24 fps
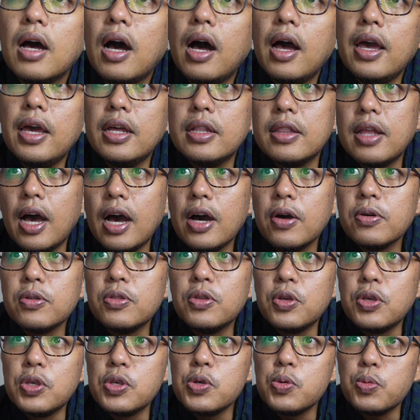And how
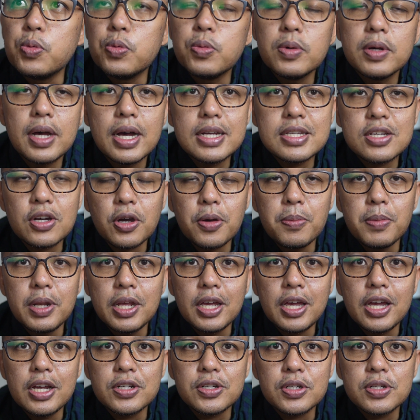do you, as a
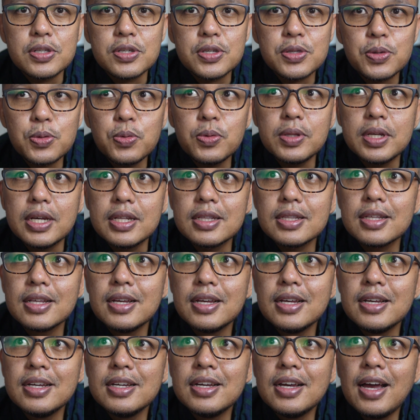communication student,
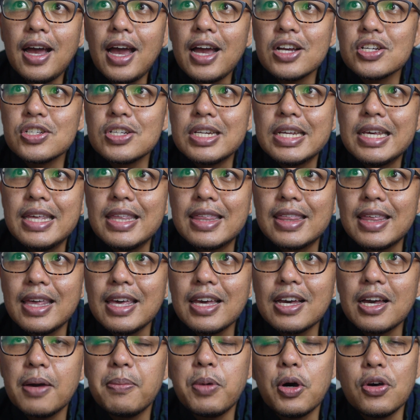actually
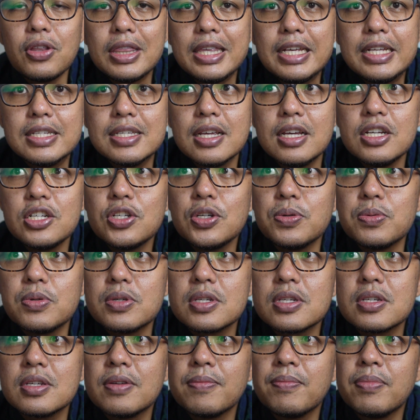think about these
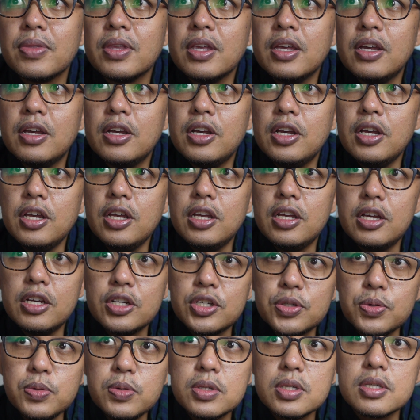issues?
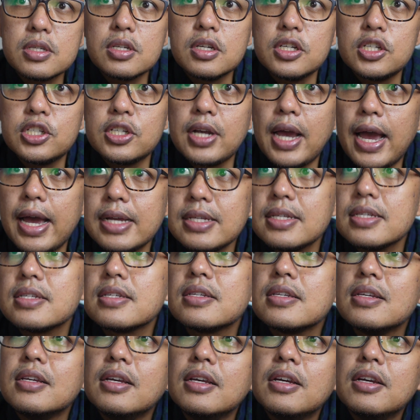Issues such as
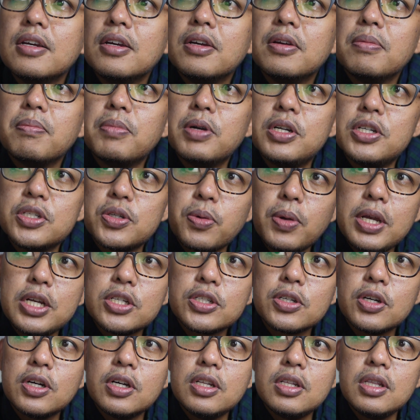
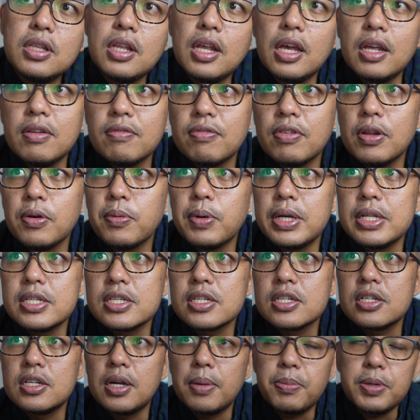persuasion,
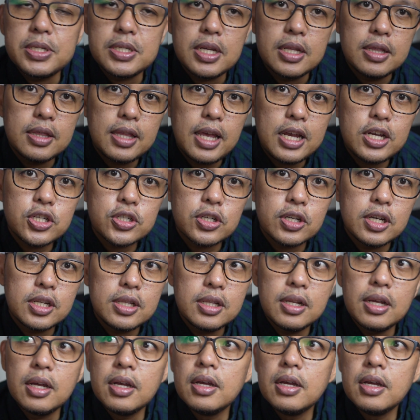influence, representation,